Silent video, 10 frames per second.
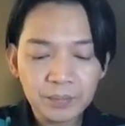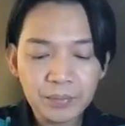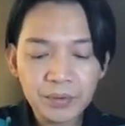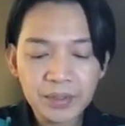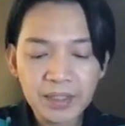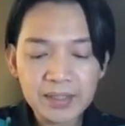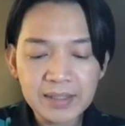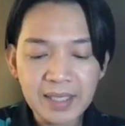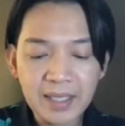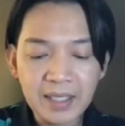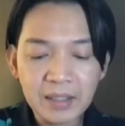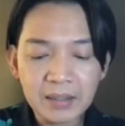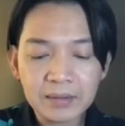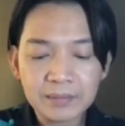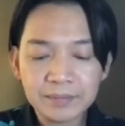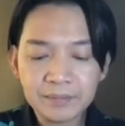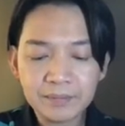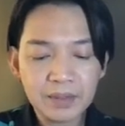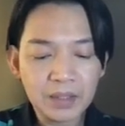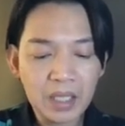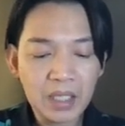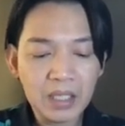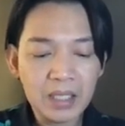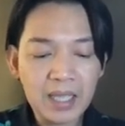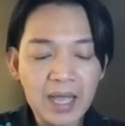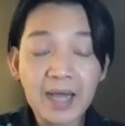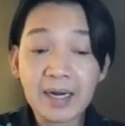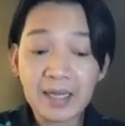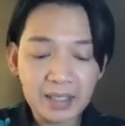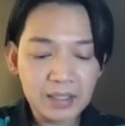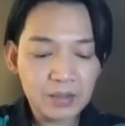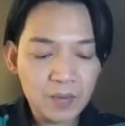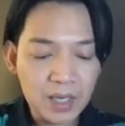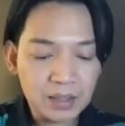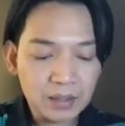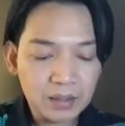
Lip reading: Put is say. Aray is what?